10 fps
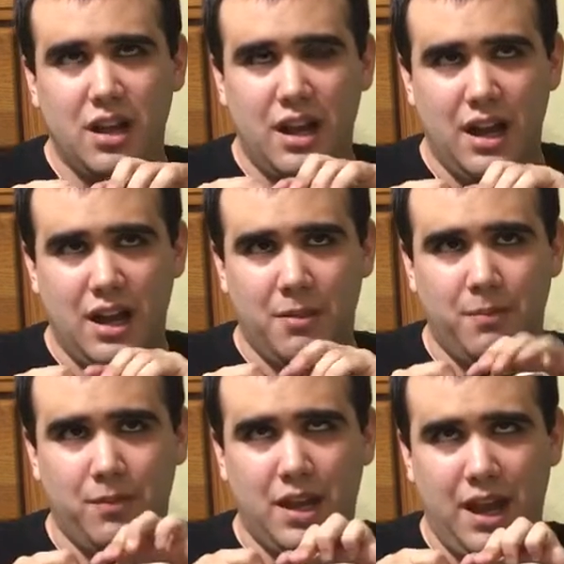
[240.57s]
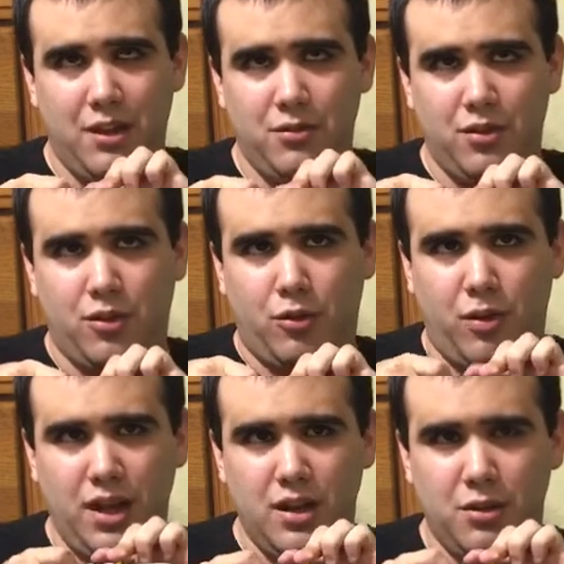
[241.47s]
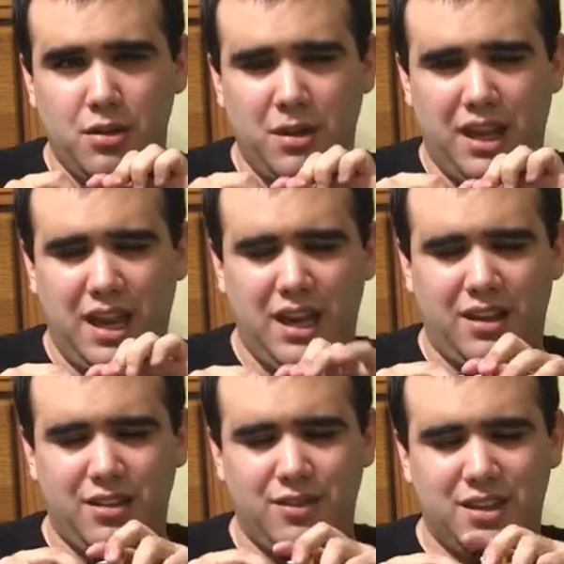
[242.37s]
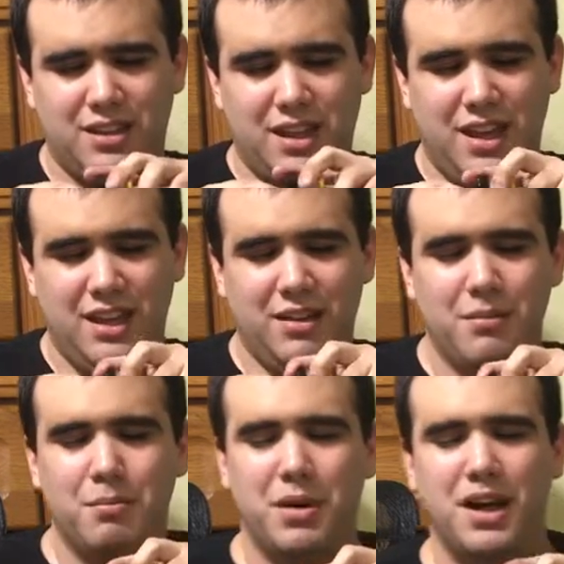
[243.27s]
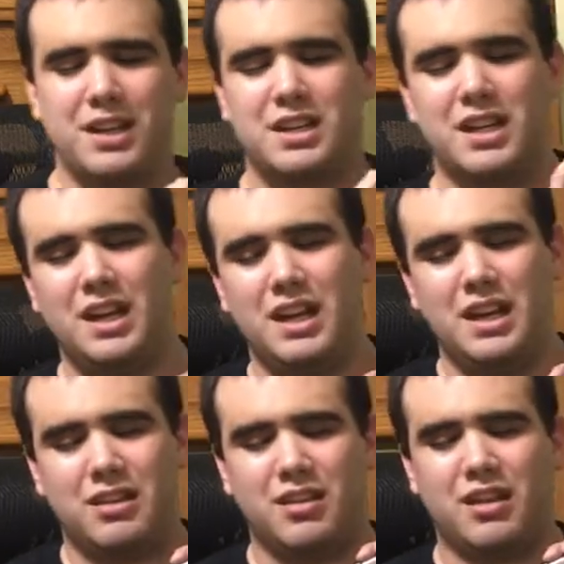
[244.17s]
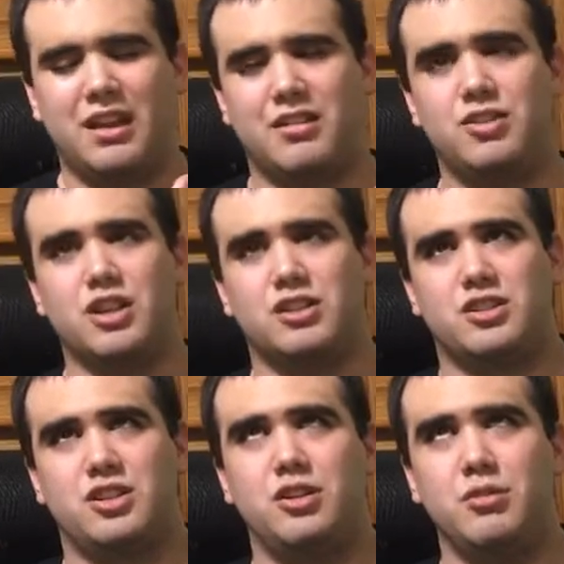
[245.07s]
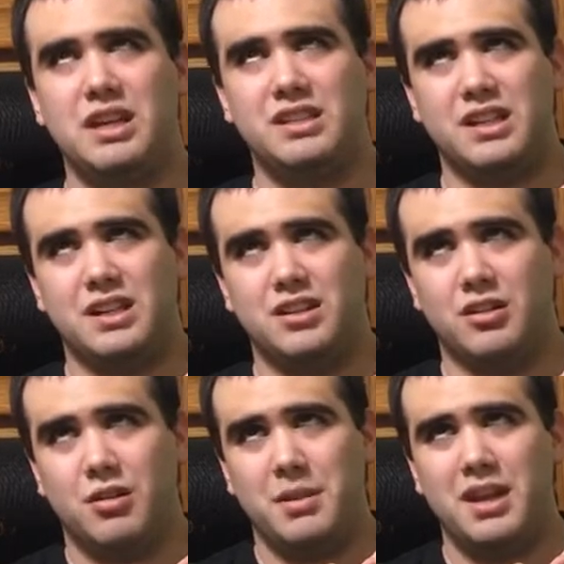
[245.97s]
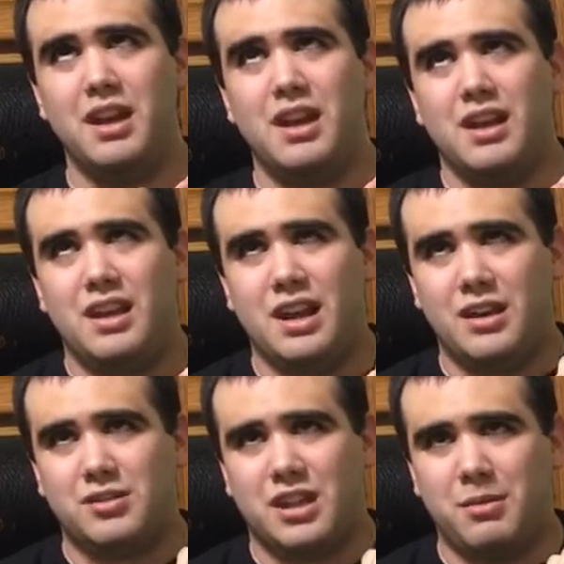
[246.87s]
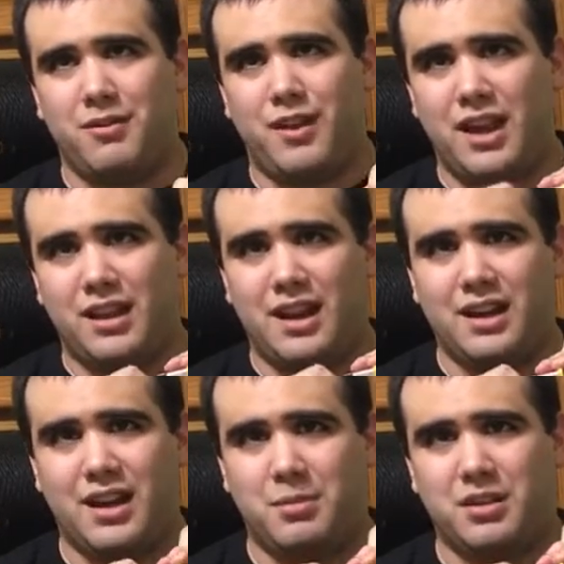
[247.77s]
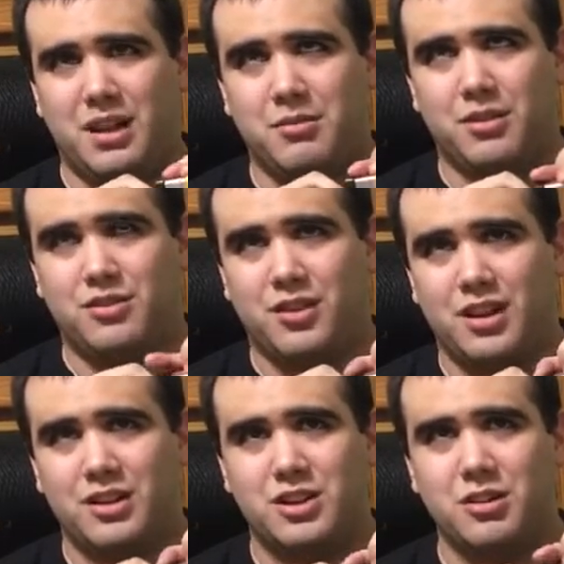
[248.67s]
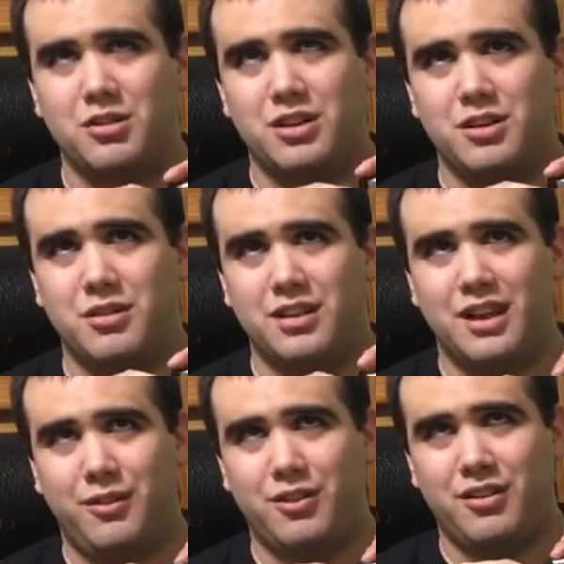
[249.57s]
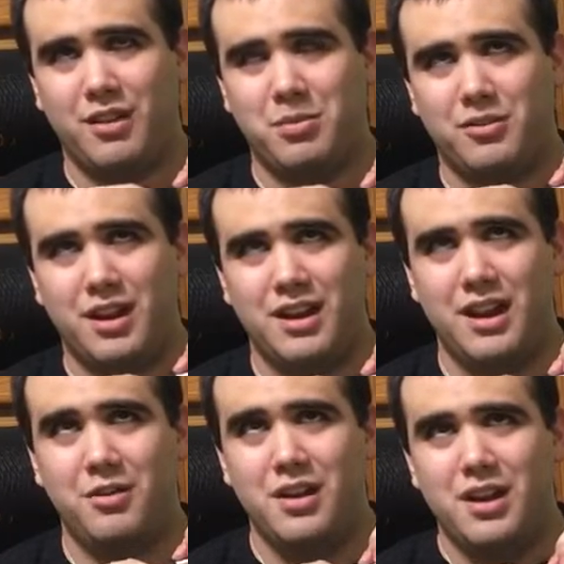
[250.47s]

Um, I don't quite know the mechanics of this thing, but it's it's just too easy to do. I mean, yeah, you saw me fail at it a couple times while trying to show you to do it, like for example right now.